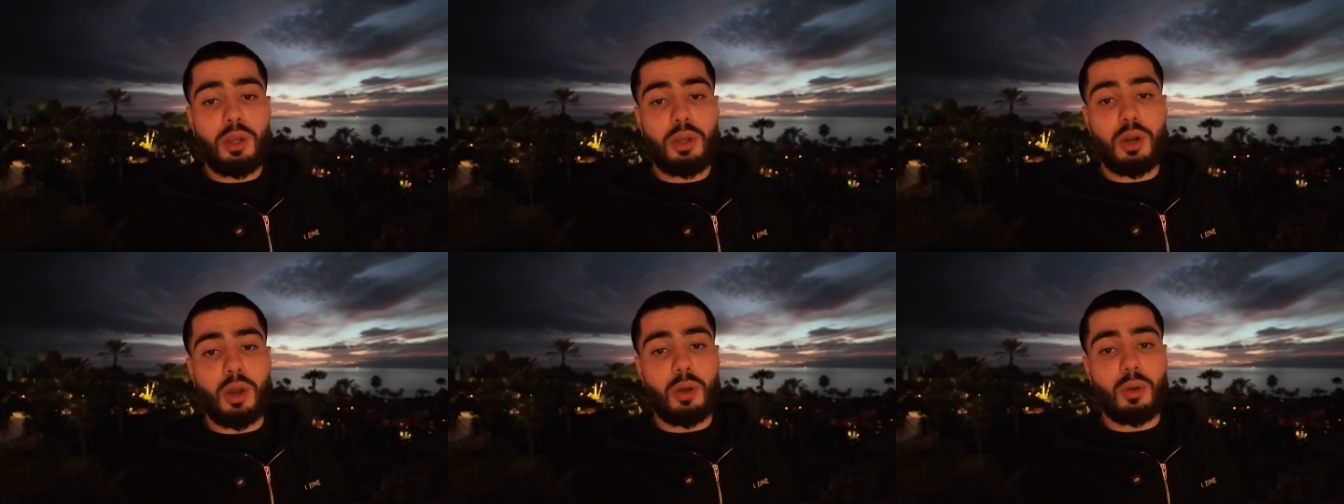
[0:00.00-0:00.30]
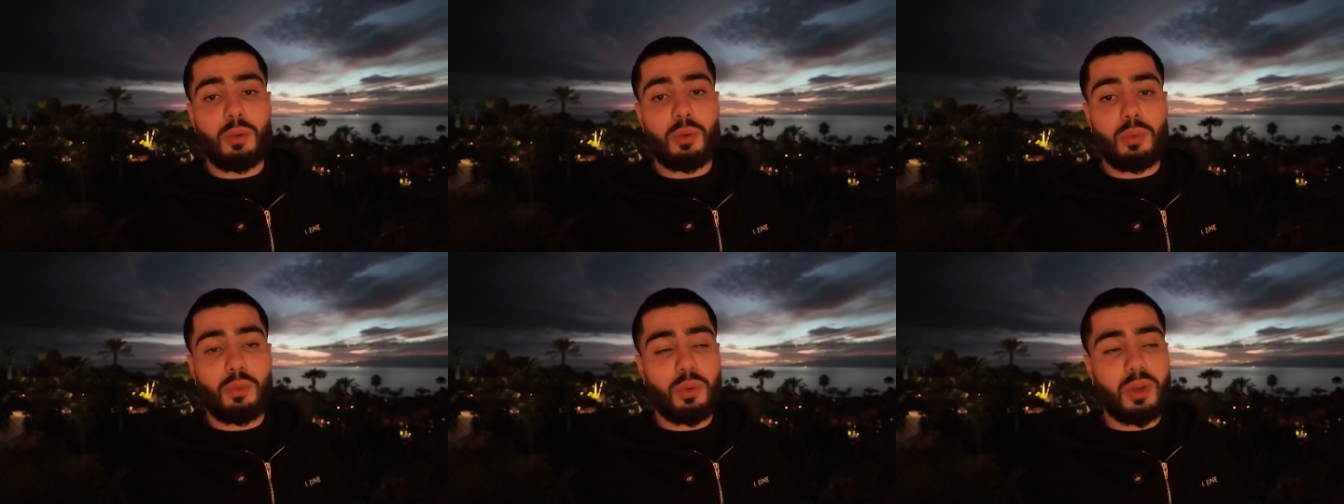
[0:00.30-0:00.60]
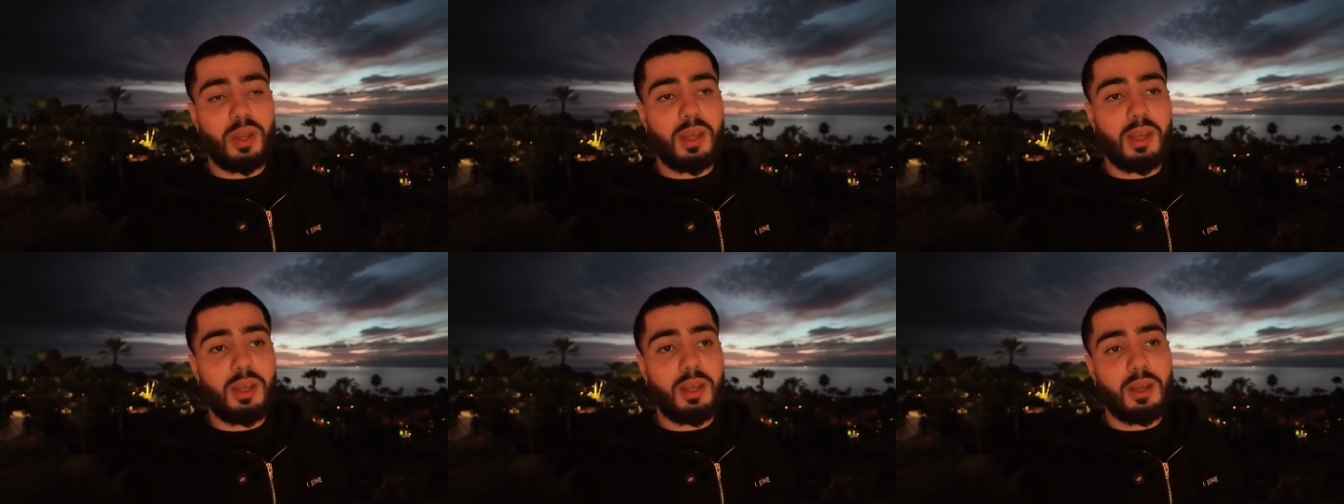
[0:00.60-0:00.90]
You know,
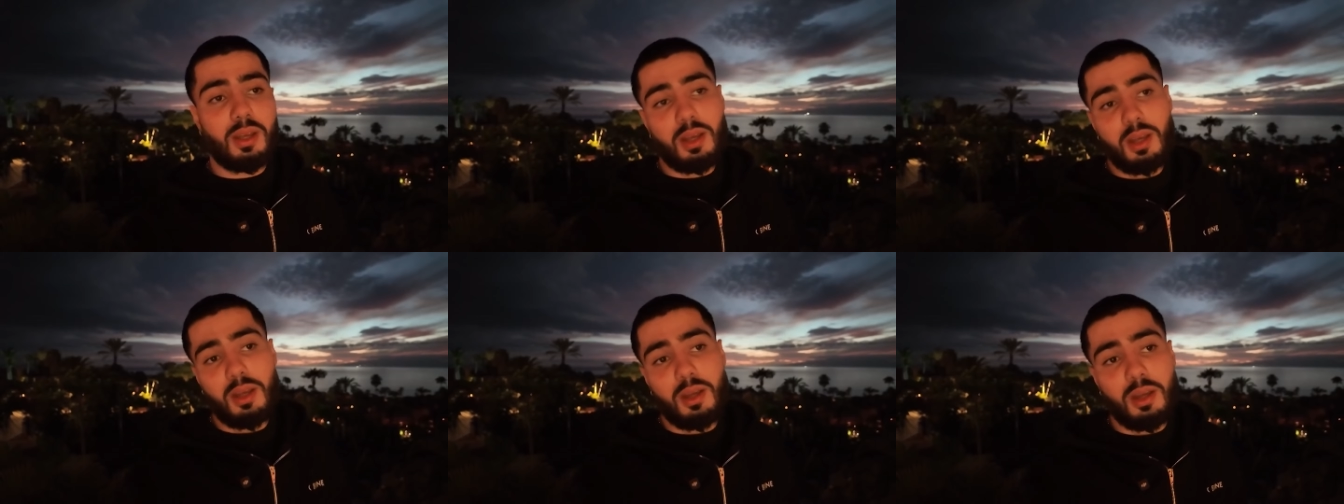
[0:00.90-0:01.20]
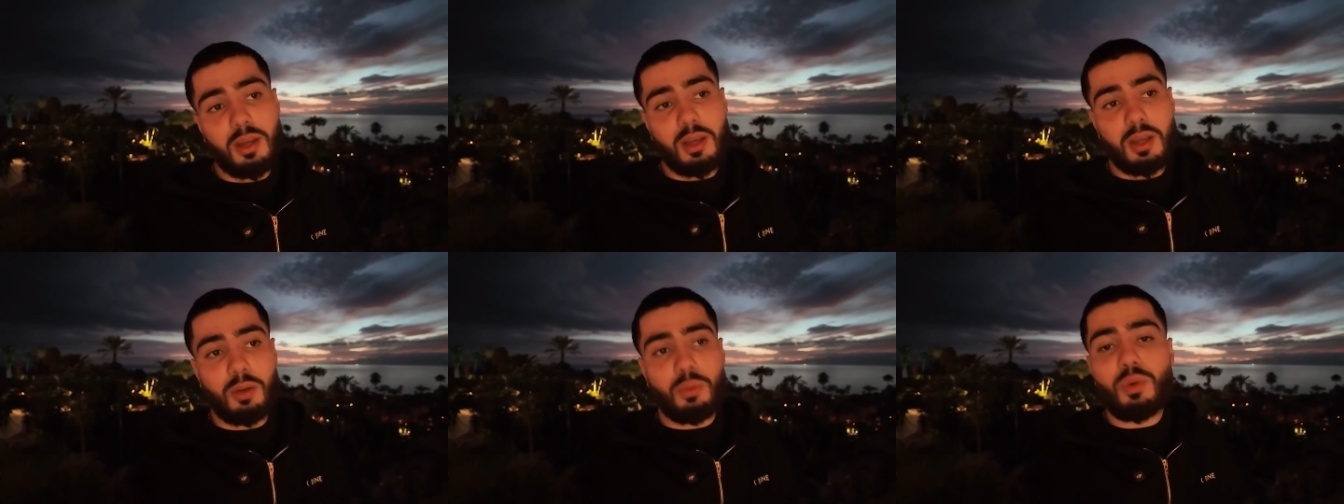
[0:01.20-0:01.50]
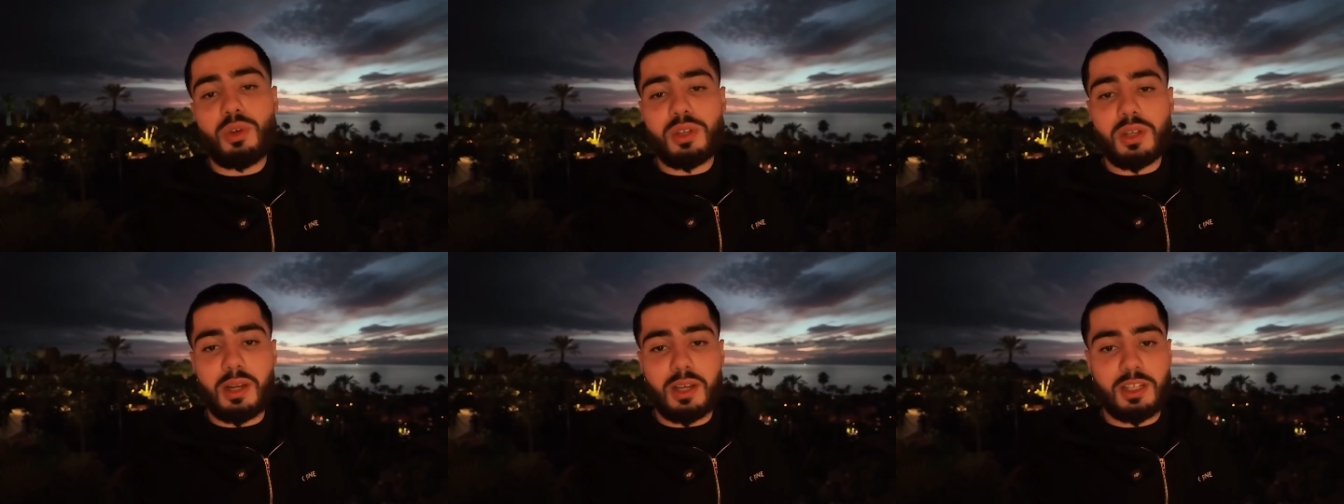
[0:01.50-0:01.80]
we it, it
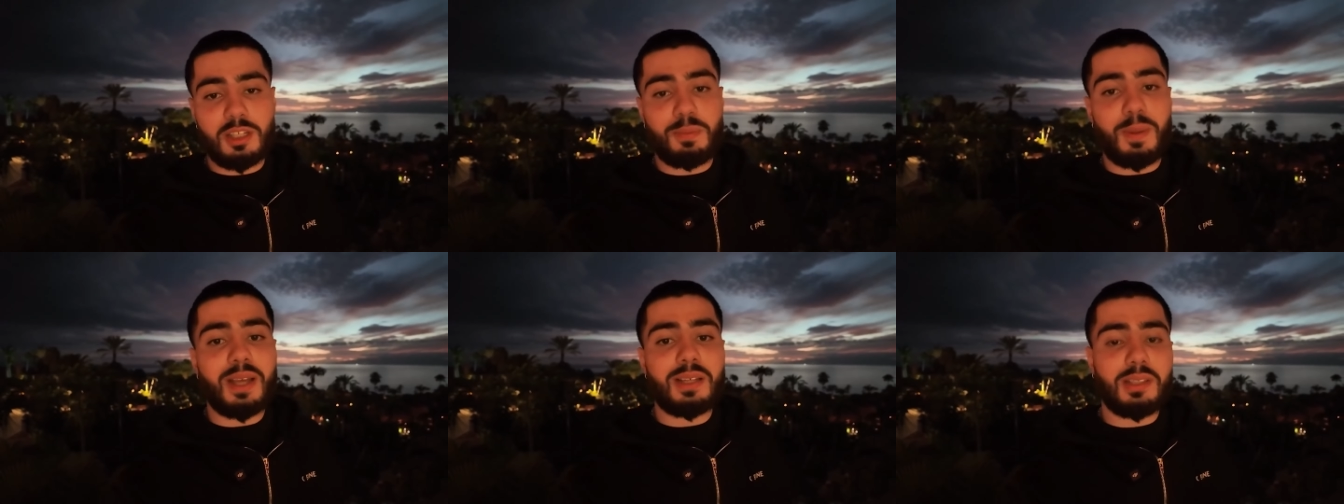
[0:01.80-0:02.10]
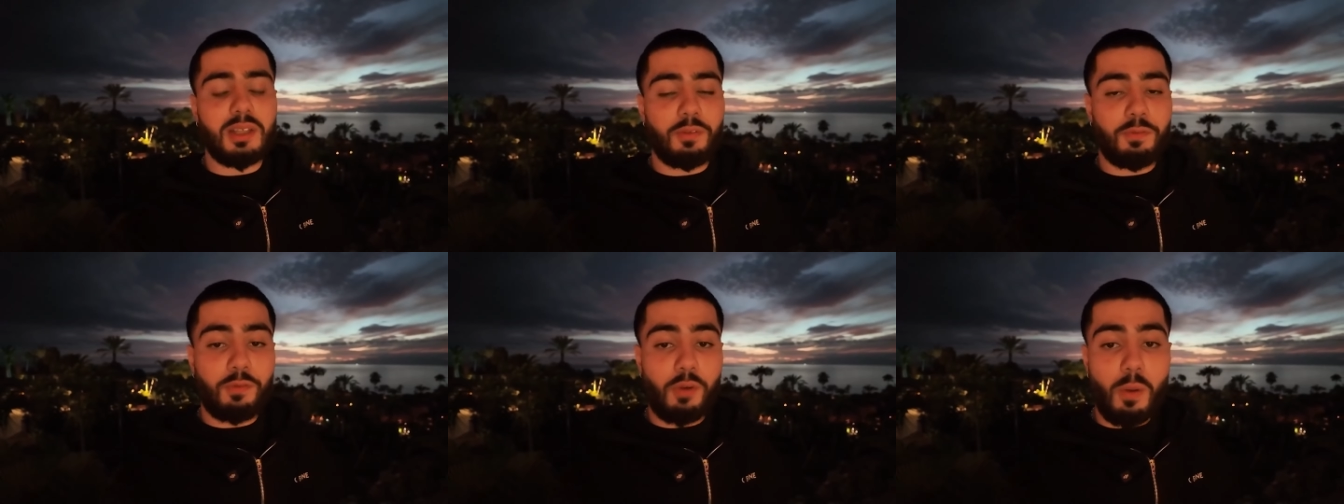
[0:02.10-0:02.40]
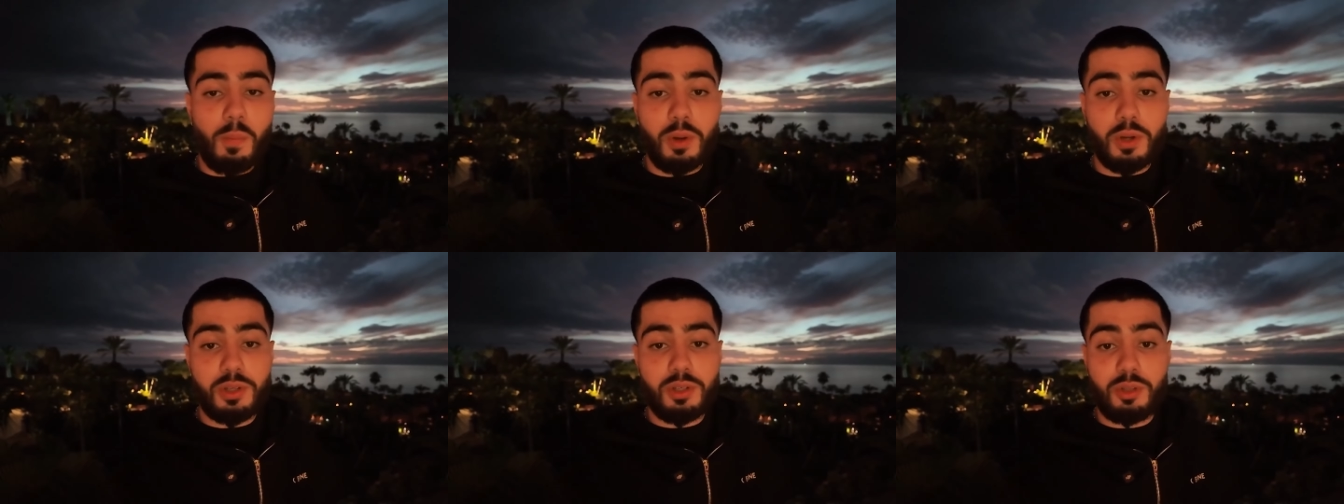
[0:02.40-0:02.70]
wasn't expected
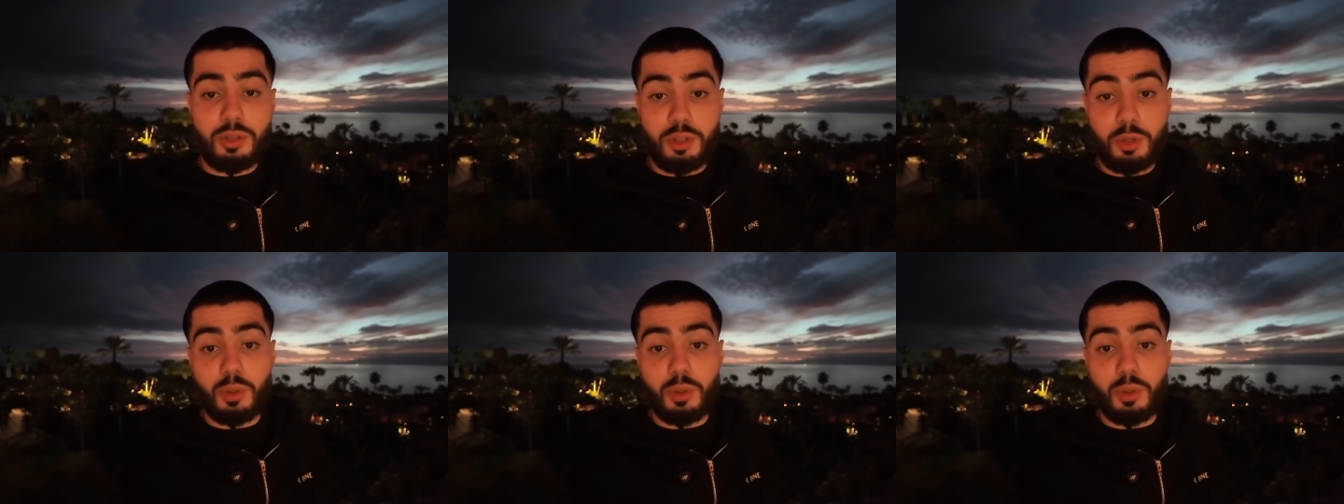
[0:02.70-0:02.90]
from us